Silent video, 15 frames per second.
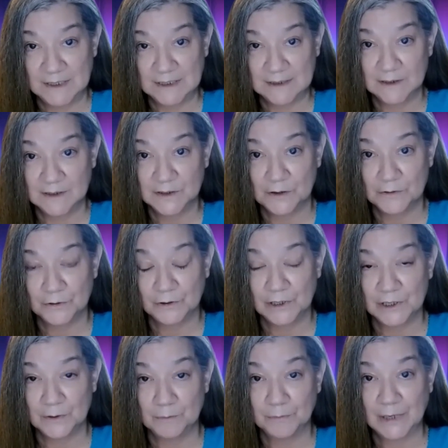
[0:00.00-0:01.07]
business owner
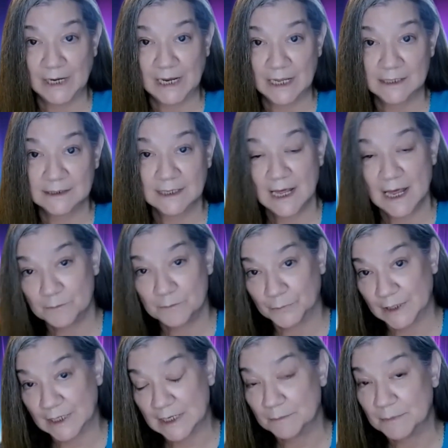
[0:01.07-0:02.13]
and a brand, and
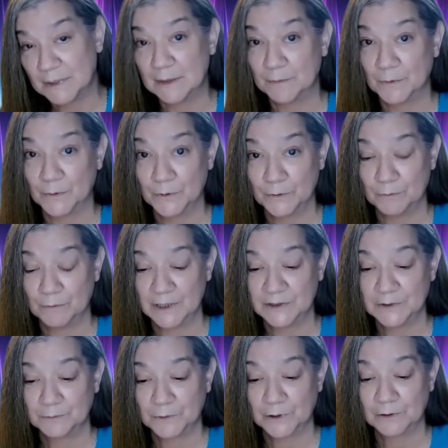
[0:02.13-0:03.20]
bringing people who
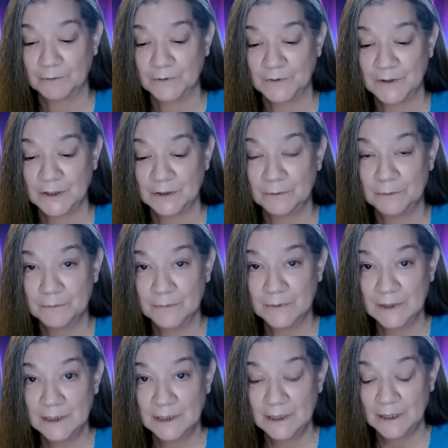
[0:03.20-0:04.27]
want to work with you.
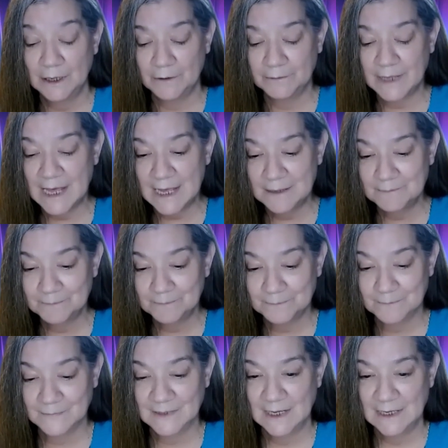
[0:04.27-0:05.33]
Okay,
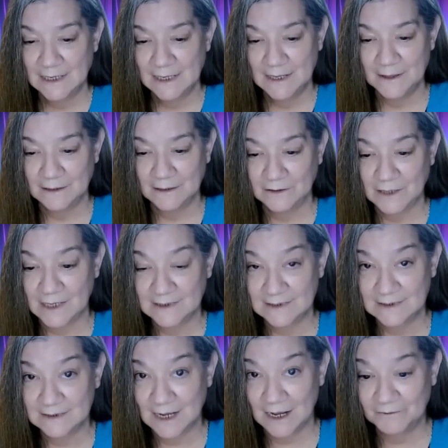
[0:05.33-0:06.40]
lots
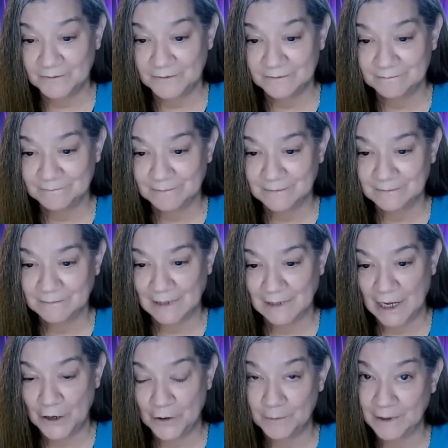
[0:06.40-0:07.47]
of stuff.
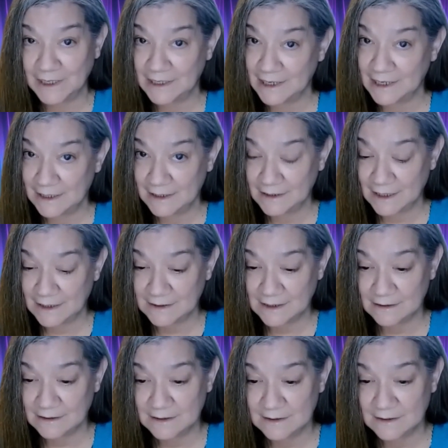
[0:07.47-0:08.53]
I hope I can edit that
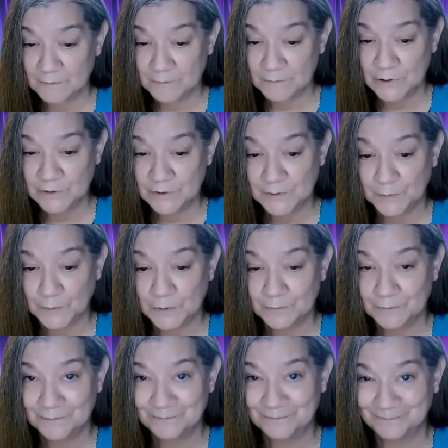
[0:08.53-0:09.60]
down to something
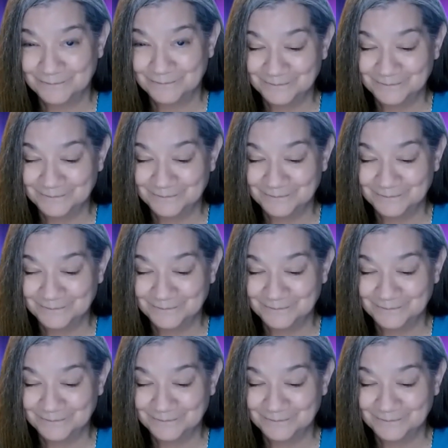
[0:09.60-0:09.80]
usable.